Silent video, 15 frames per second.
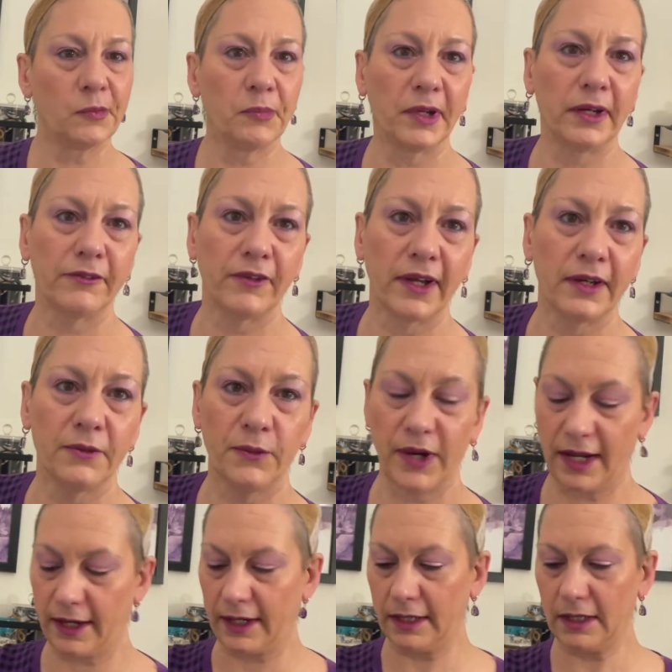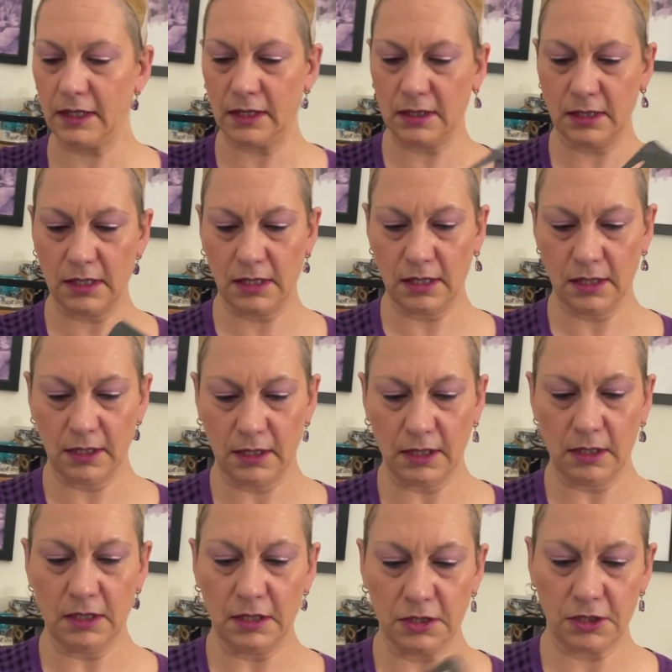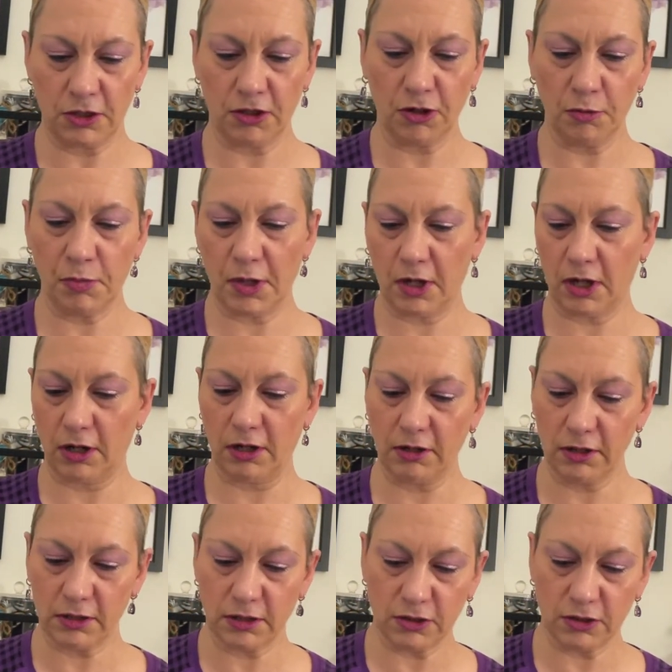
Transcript: bit right away to her part.